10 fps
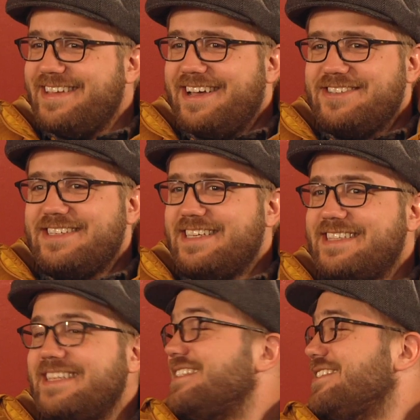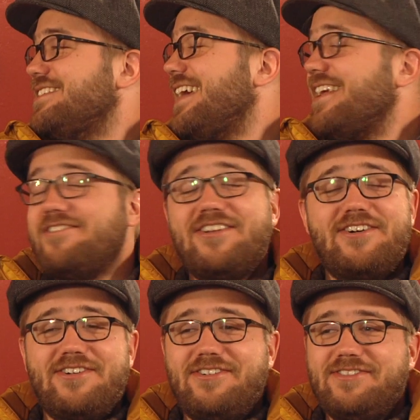Yeah, I was like, I don't
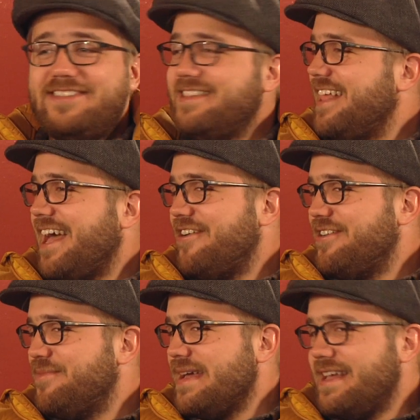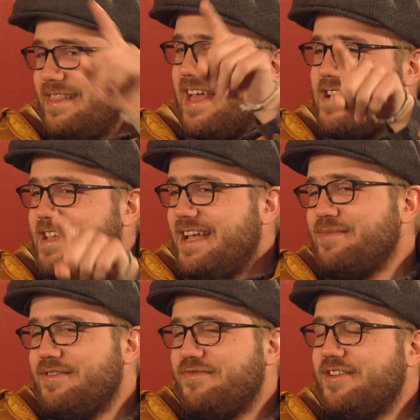know how to make that
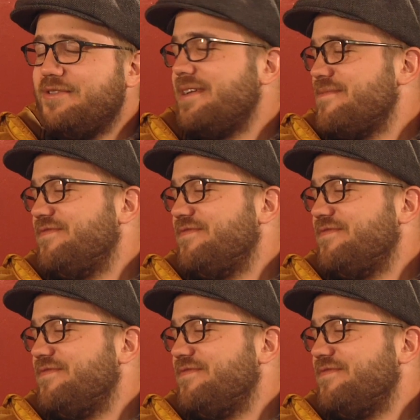camera feel what I'm